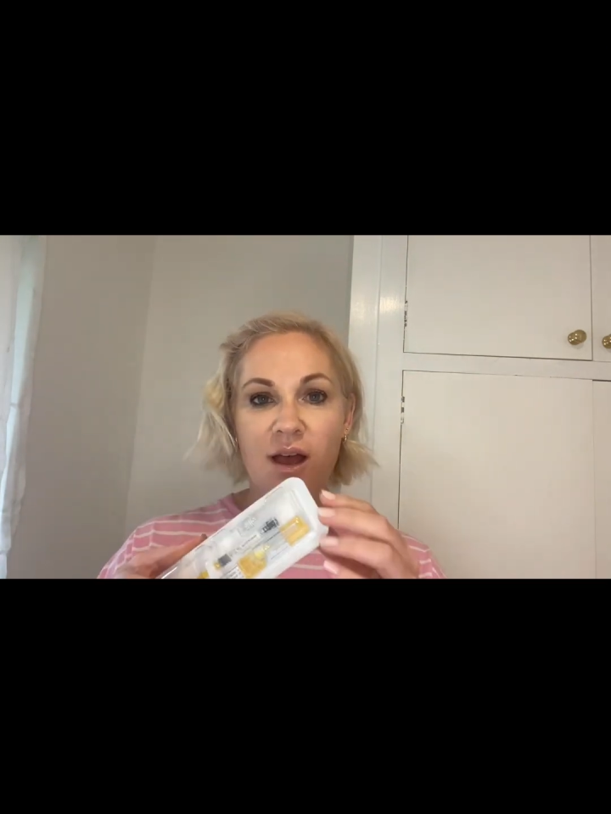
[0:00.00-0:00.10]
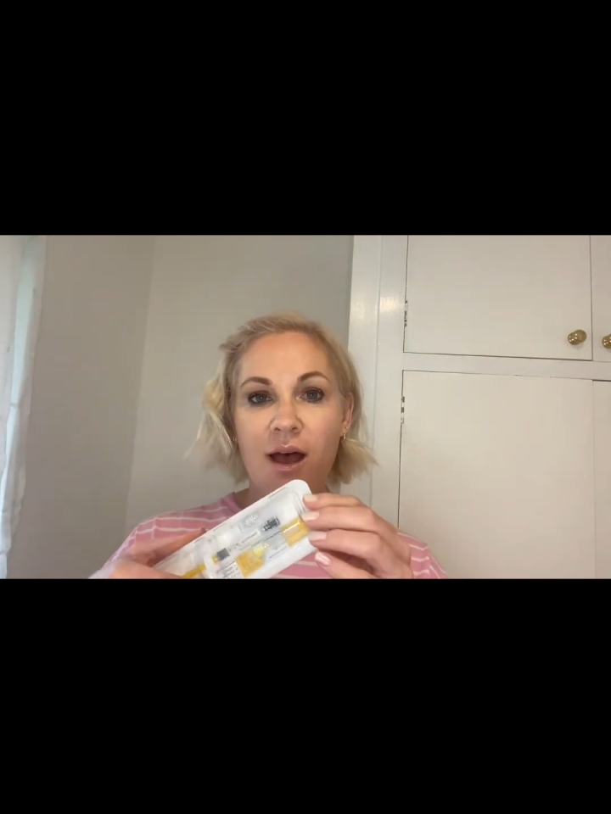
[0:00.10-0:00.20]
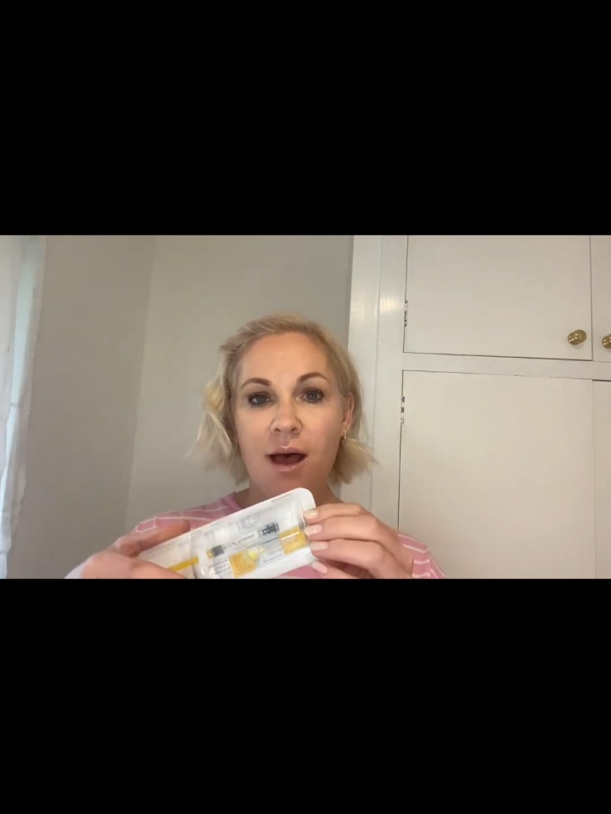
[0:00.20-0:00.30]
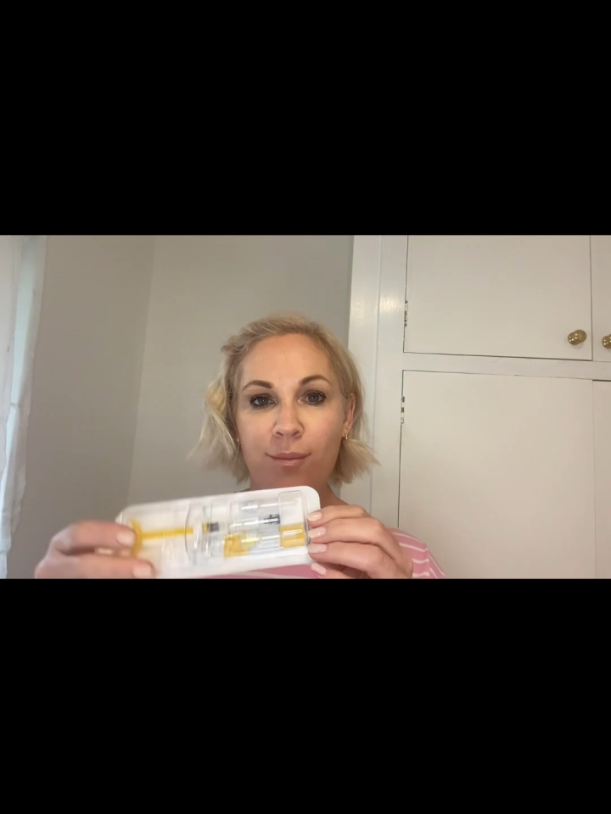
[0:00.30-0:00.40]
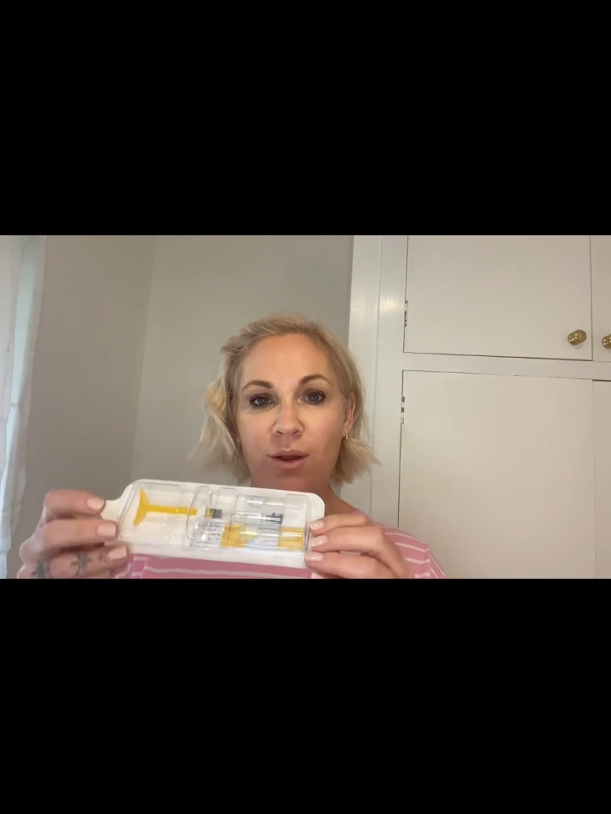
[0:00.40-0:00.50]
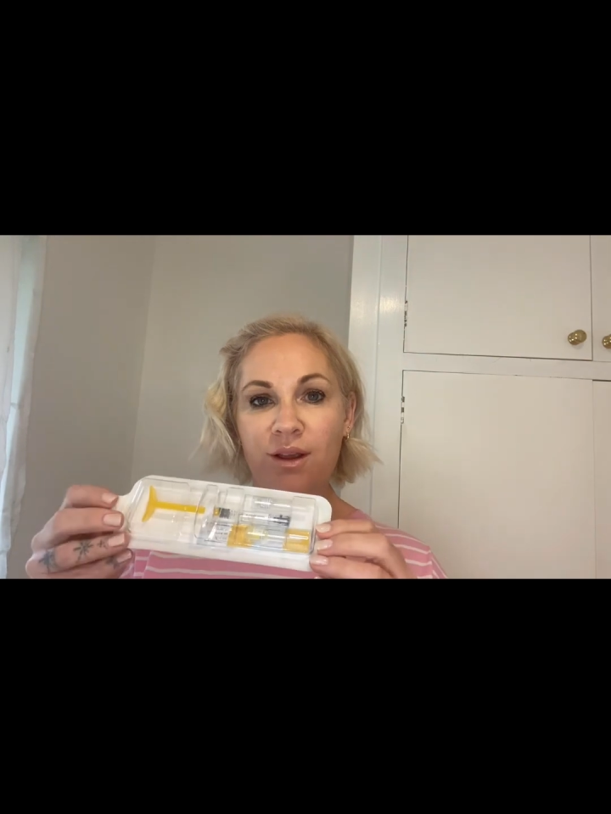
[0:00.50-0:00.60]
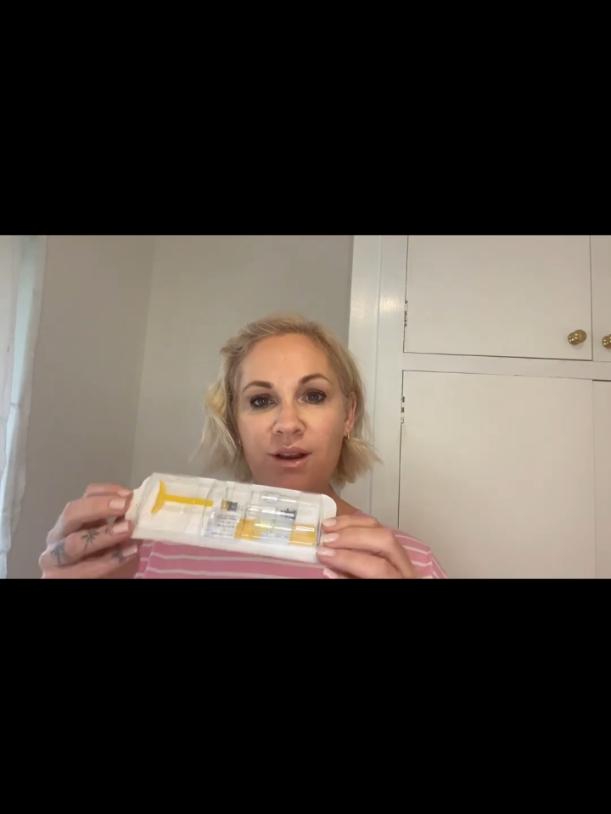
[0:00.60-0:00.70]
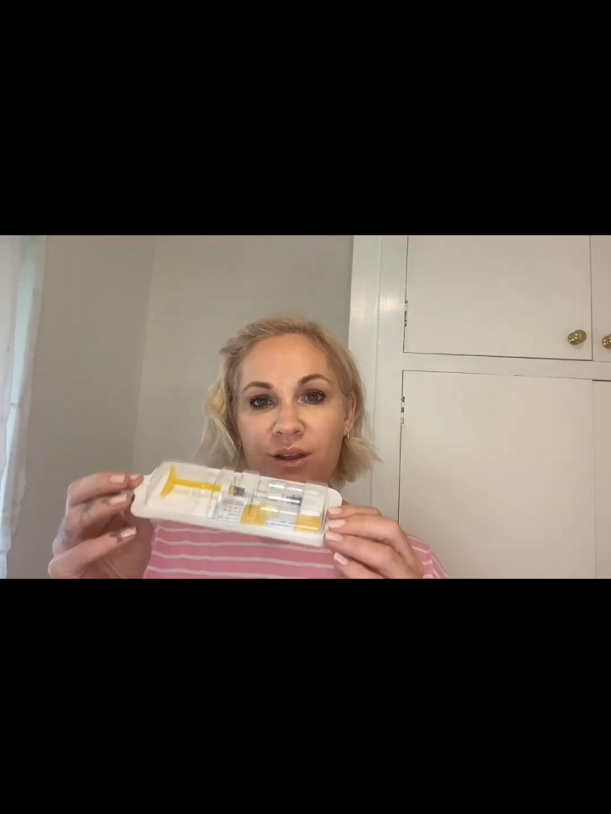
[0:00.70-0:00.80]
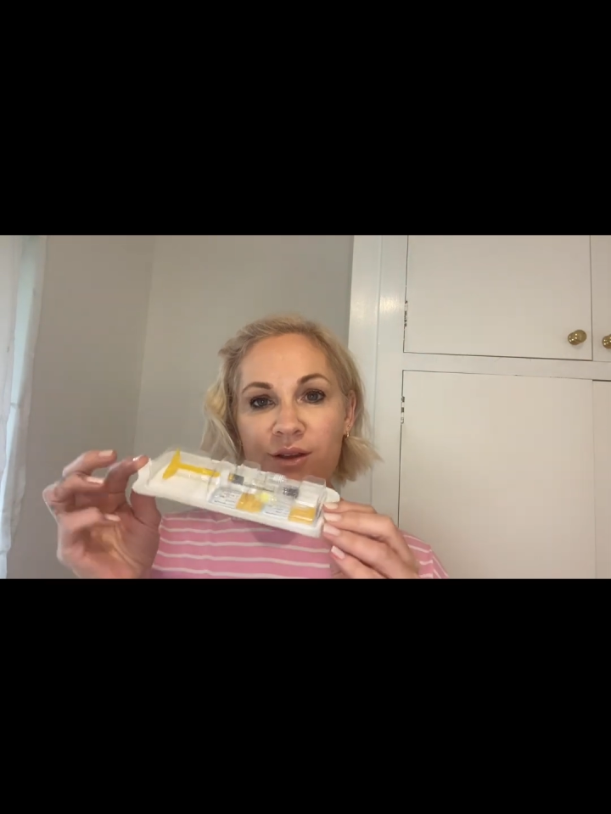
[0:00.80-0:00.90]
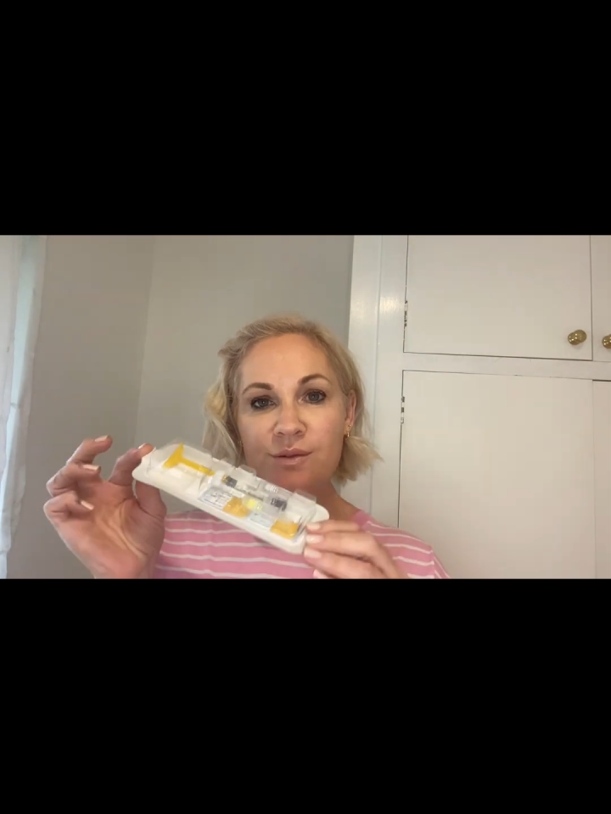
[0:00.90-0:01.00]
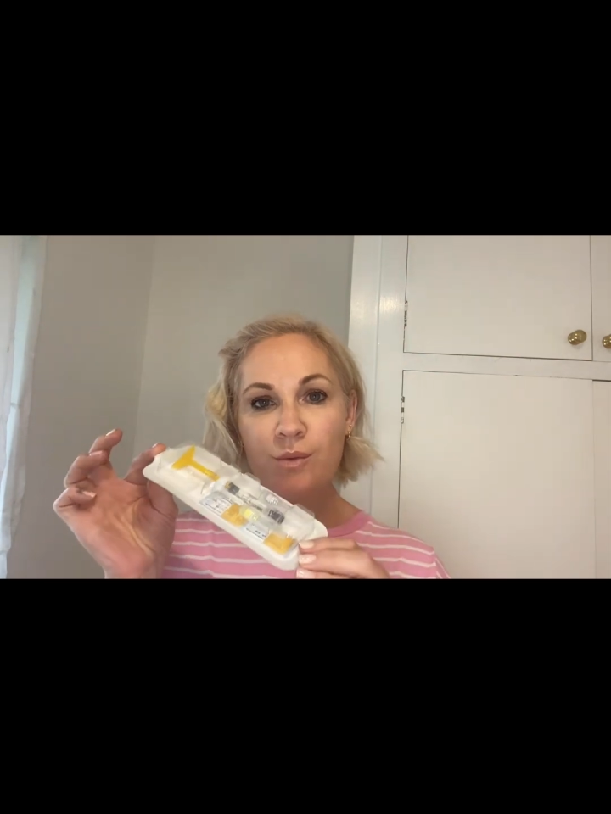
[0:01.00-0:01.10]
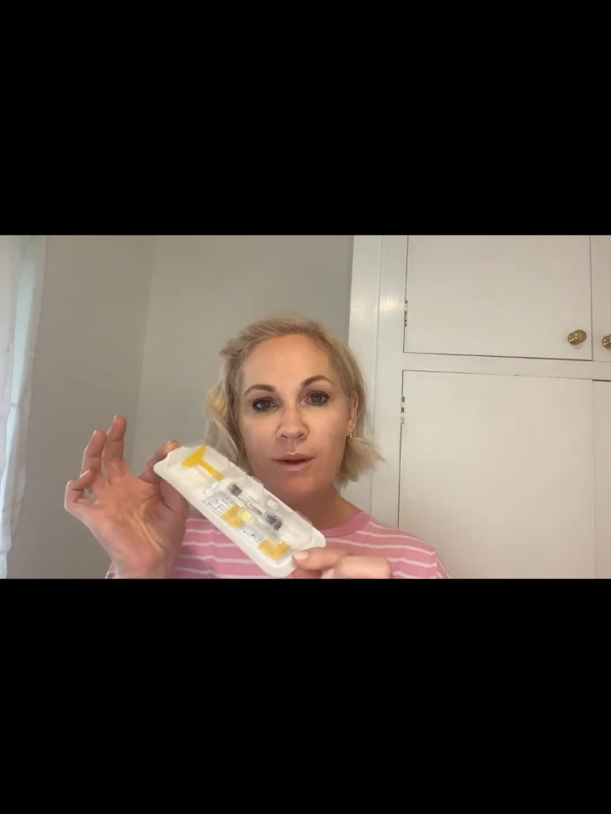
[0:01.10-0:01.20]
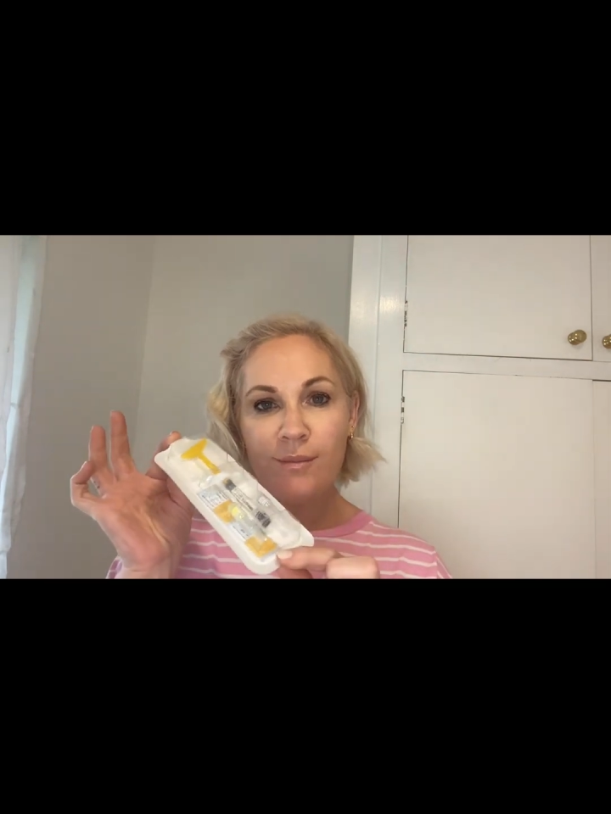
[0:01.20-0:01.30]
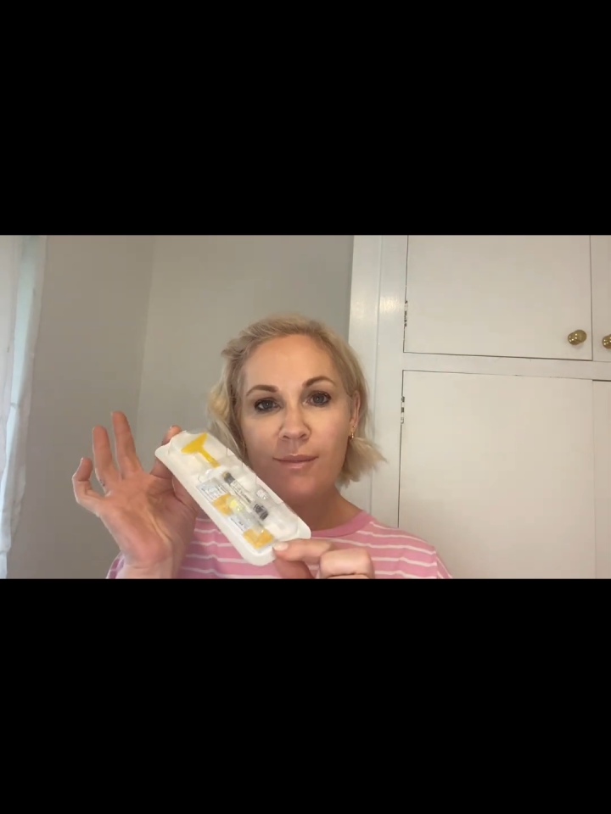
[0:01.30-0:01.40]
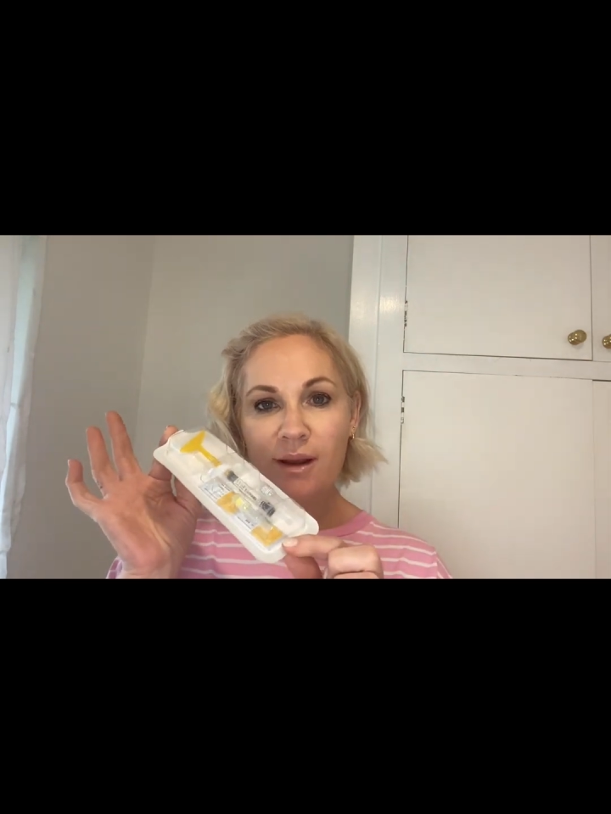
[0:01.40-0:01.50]
I'm only going to use
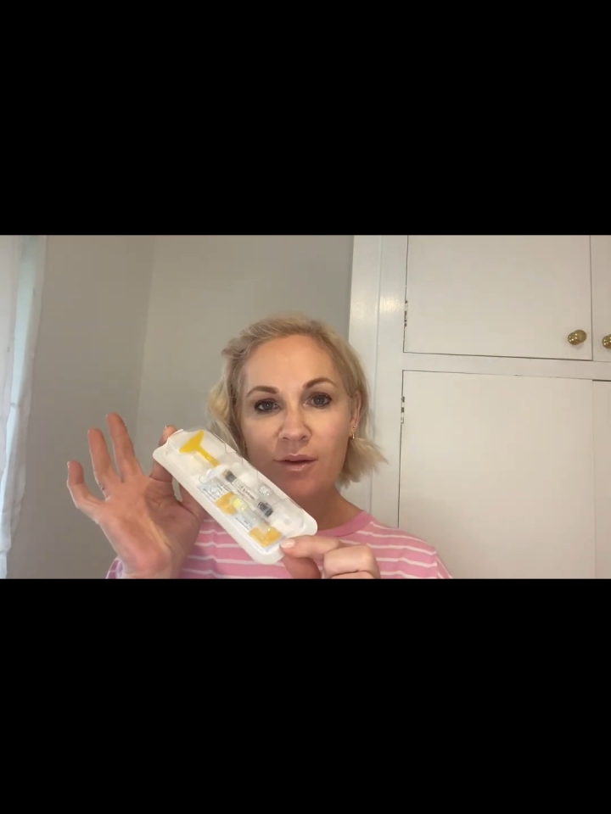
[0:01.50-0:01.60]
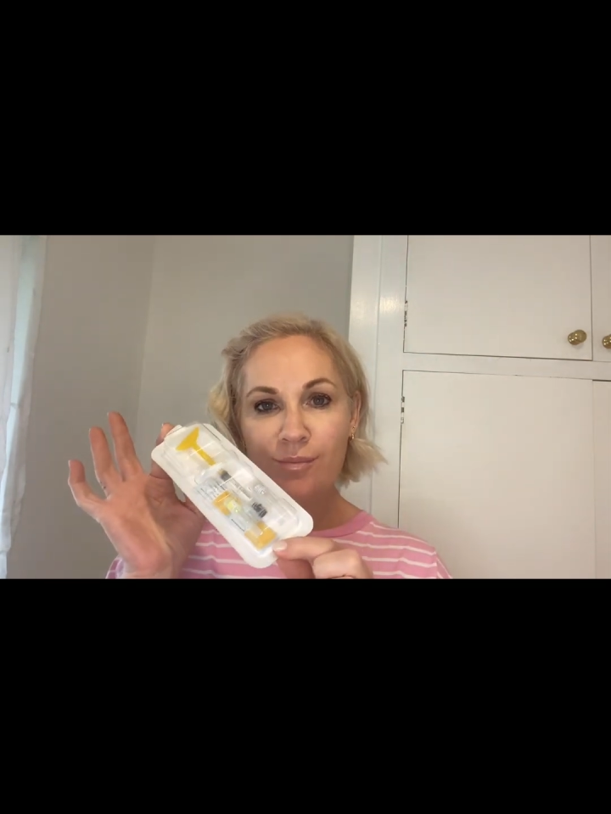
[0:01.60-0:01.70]
1 ml